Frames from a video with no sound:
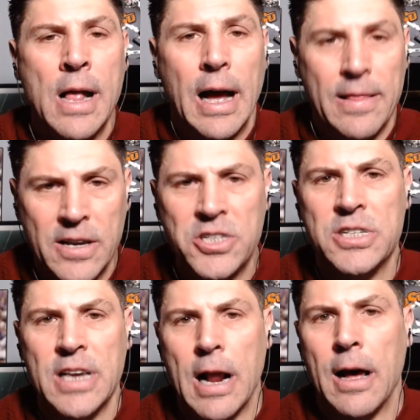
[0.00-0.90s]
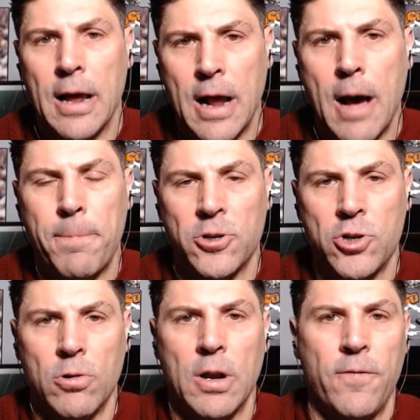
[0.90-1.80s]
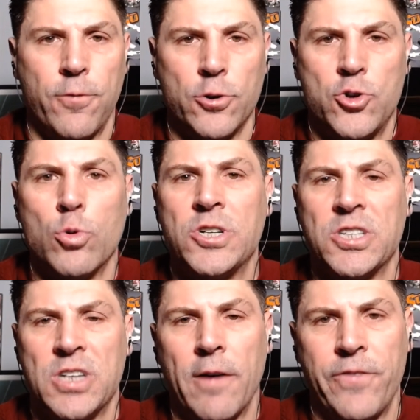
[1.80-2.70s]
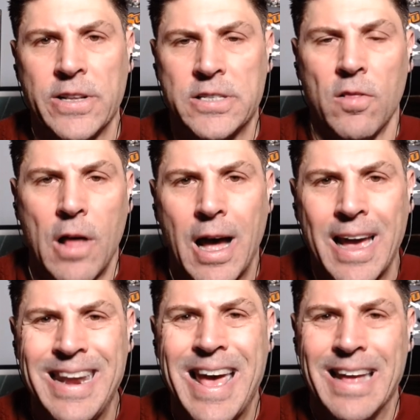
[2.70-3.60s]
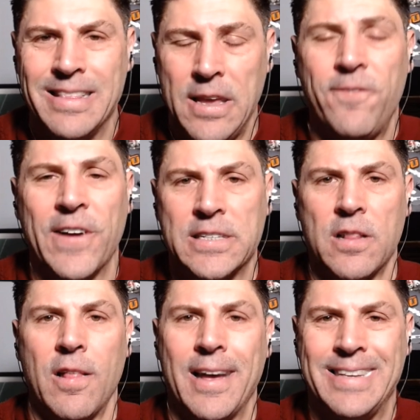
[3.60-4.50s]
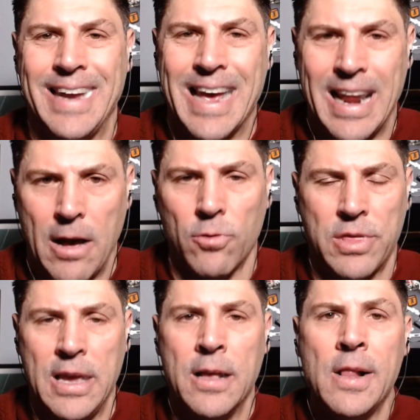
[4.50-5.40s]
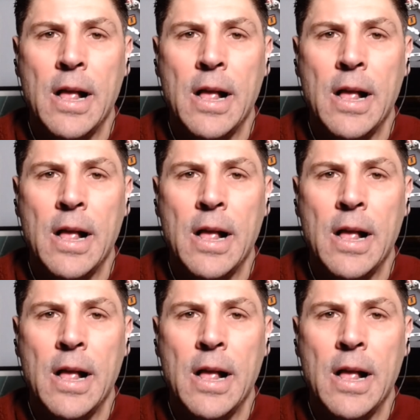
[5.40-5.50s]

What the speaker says: This is an opportunity for Georgia's offensive line and defensive line to get healthy.